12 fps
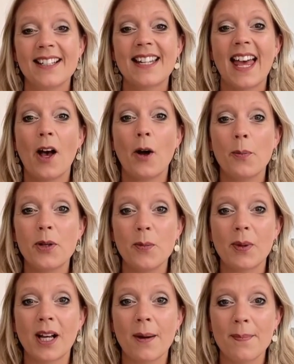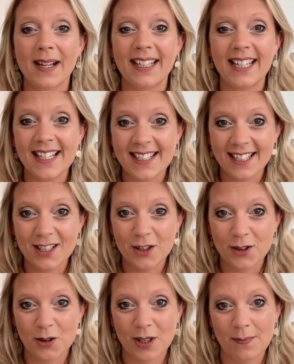to help you become magnetic to
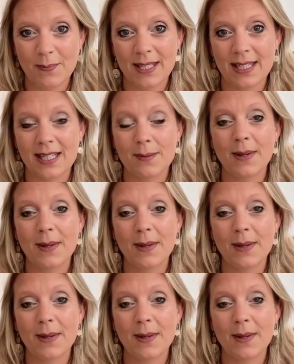your dream business,